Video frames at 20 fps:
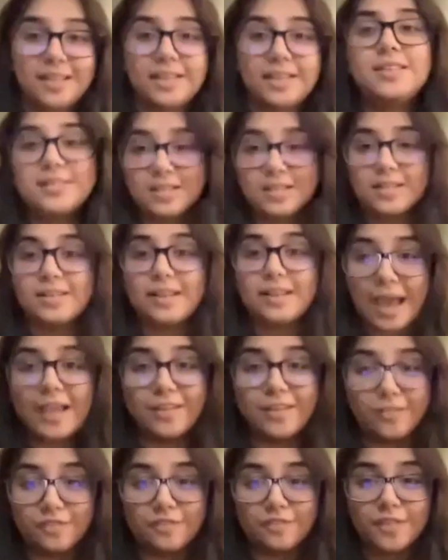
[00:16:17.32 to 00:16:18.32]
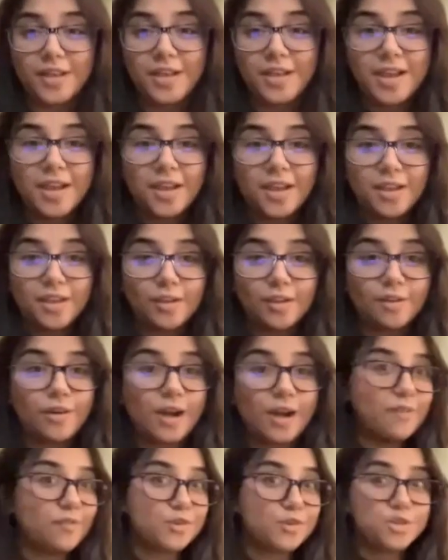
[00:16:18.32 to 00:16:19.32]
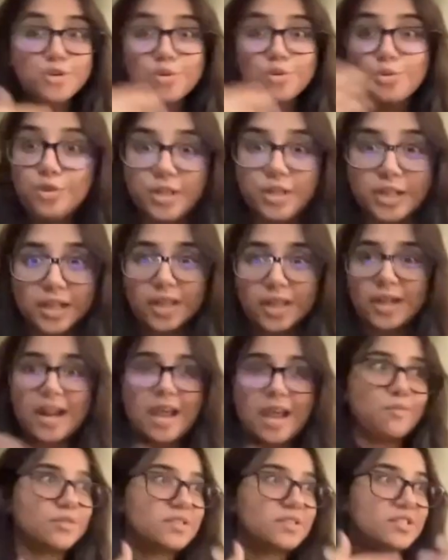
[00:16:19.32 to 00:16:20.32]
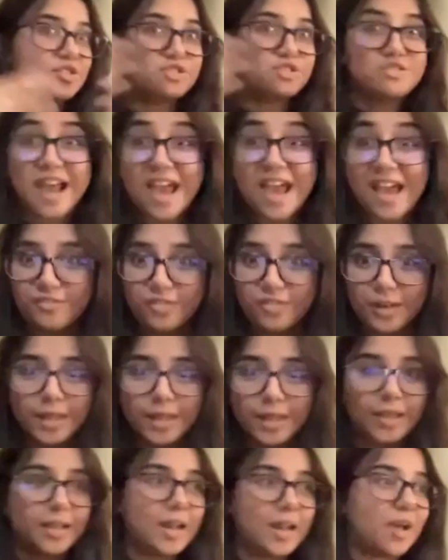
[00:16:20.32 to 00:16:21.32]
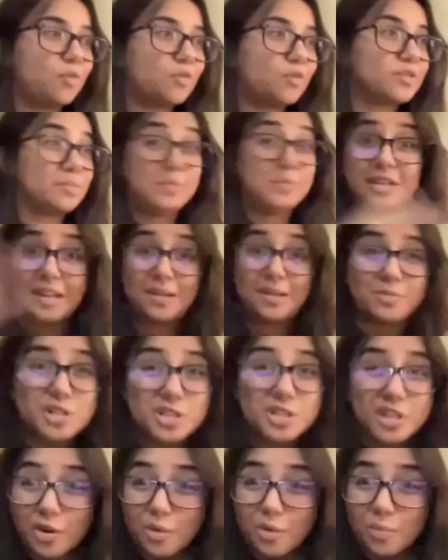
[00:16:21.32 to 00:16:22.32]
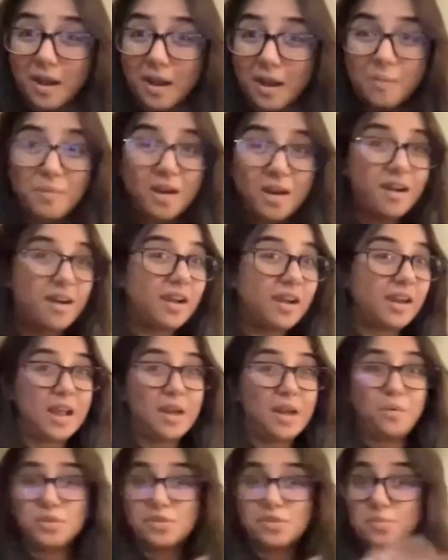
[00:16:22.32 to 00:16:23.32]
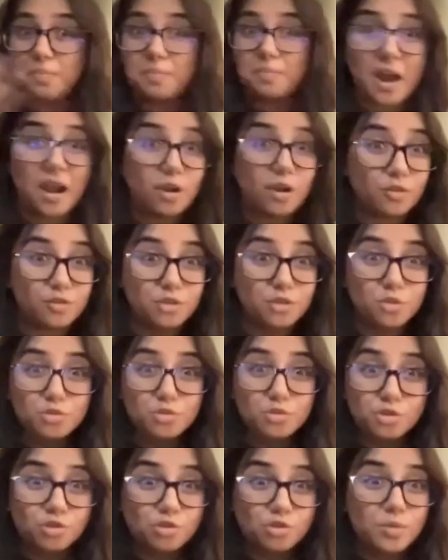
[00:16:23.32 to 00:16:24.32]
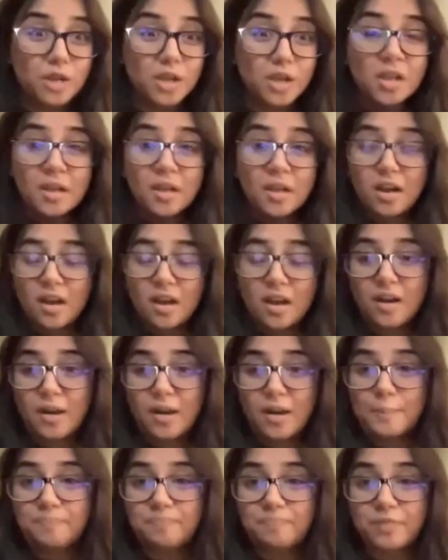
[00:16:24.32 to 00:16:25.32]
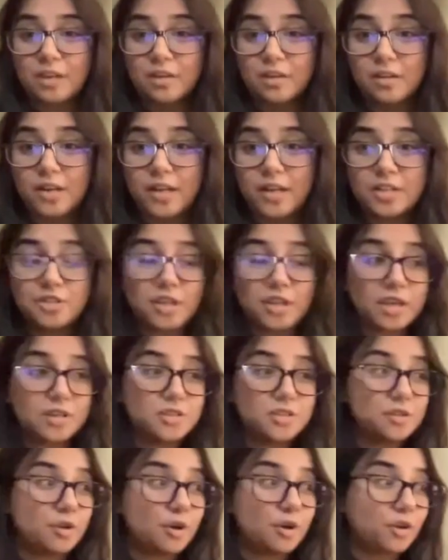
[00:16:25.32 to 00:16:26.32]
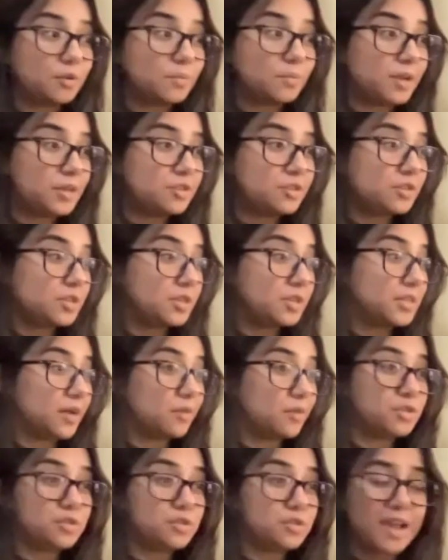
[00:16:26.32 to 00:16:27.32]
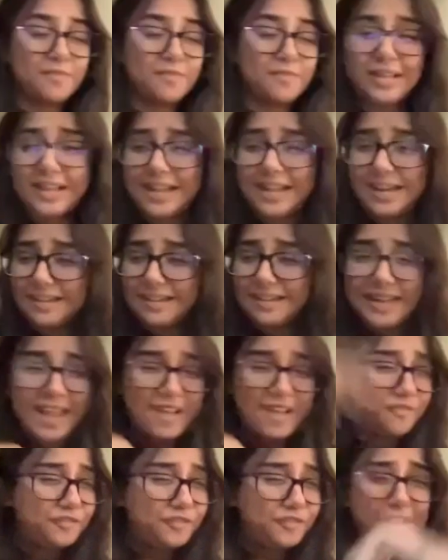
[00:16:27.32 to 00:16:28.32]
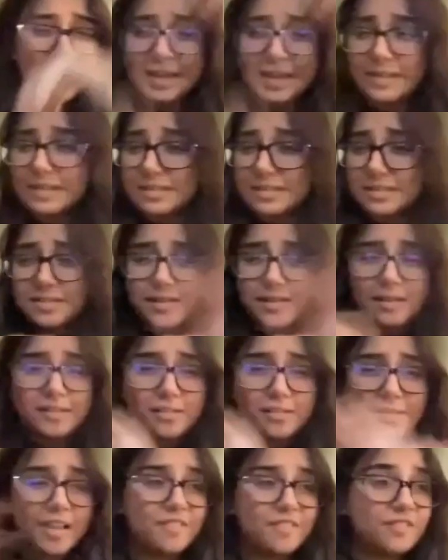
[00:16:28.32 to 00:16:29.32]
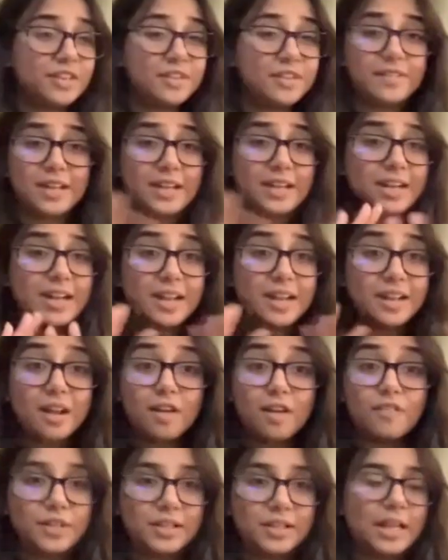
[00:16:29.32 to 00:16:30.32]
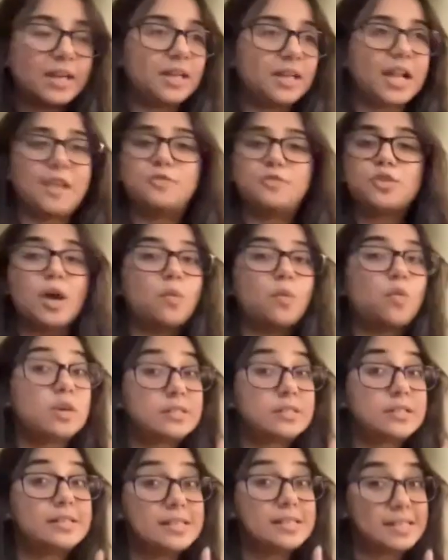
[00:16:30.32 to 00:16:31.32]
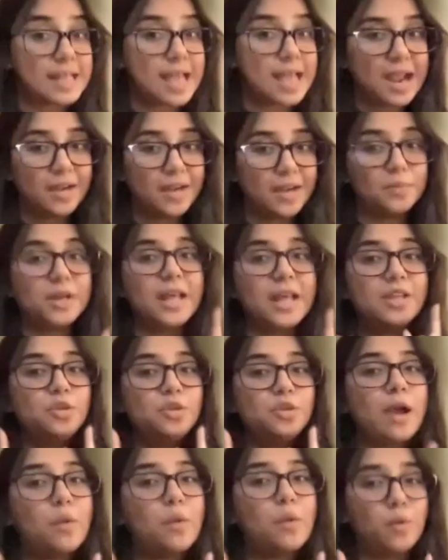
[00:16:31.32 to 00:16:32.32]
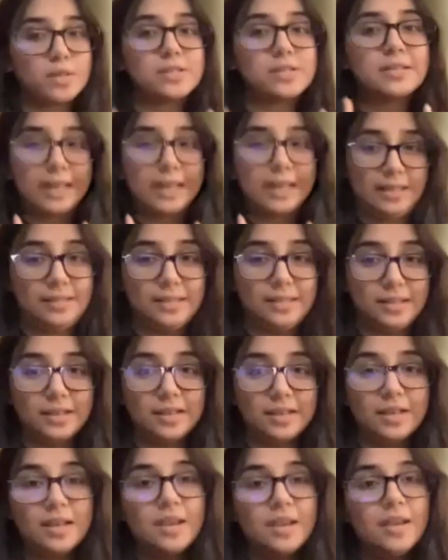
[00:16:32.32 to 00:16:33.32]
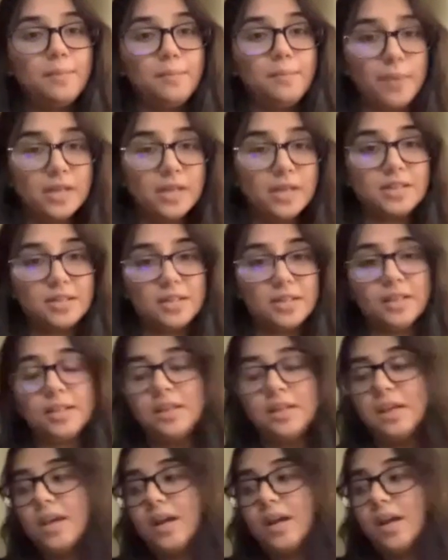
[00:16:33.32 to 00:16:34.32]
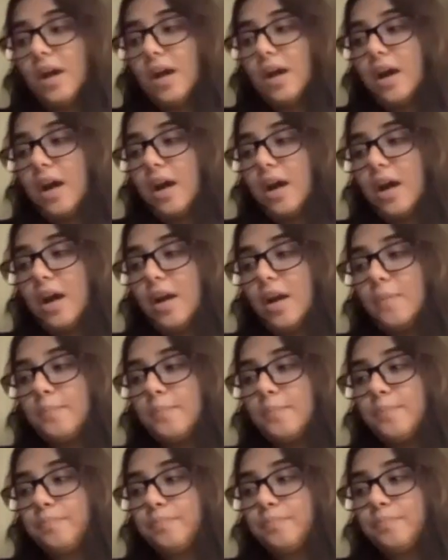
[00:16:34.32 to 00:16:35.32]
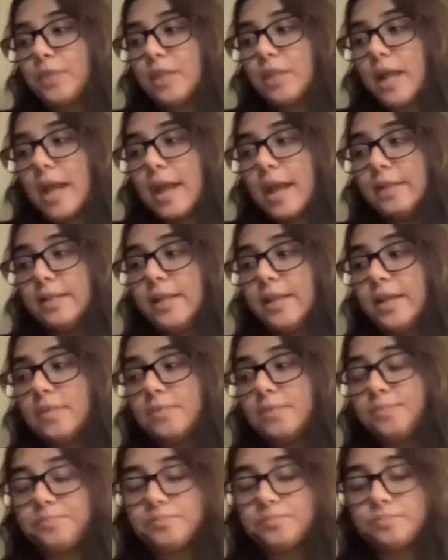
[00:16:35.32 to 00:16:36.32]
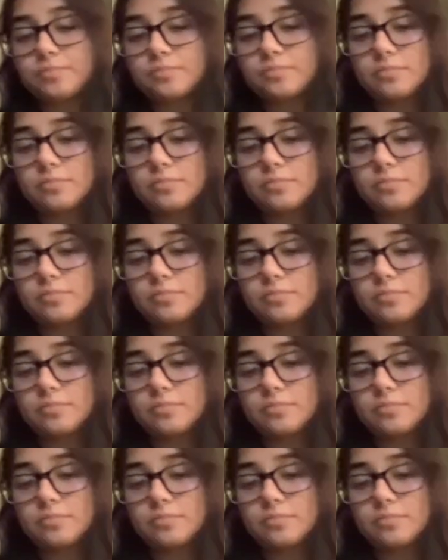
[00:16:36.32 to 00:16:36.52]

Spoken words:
things in life. I was shooting and I was traveling and I was meeting Michelle Obama and I was a part of YouTube girl education documentaries. I was traveling left, right, and center everywhere, and I loved that life. So I wasn't sad, but I knew I wasn't healthy mentally. And then